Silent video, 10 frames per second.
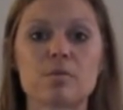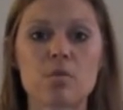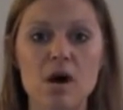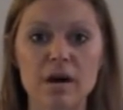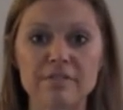
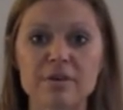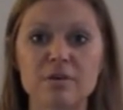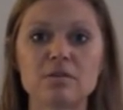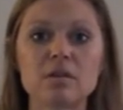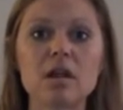well, I fell
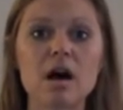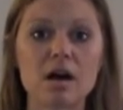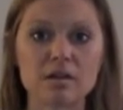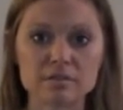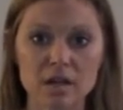in
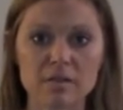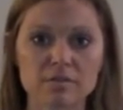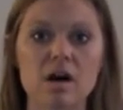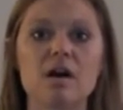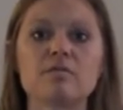love, love,
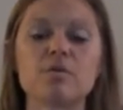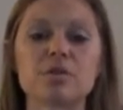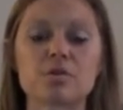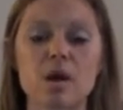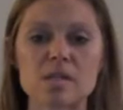love with
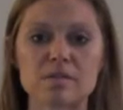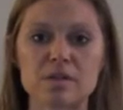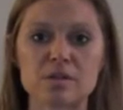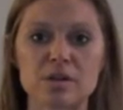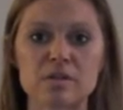the CrossFit
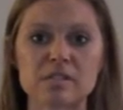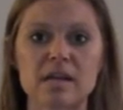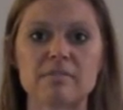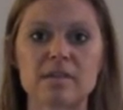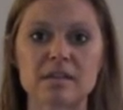endurance
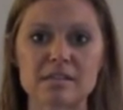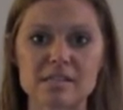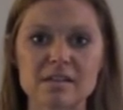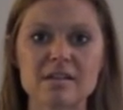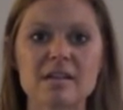side of things.